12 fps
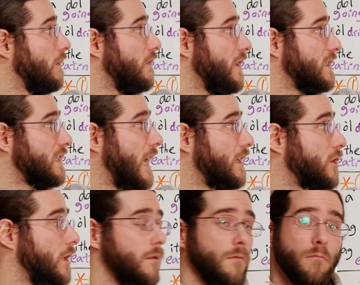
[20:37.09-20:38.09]

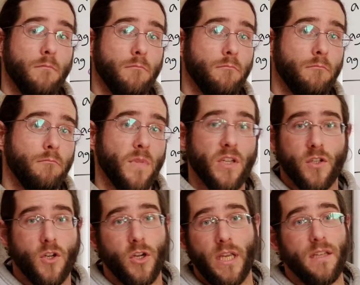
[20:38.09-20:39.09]
vriskachin? Just
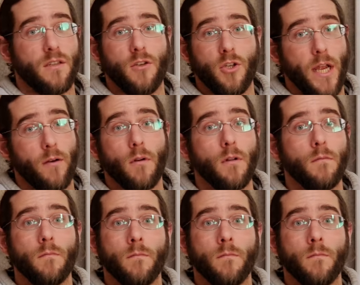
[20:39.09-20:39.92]
cookies in general.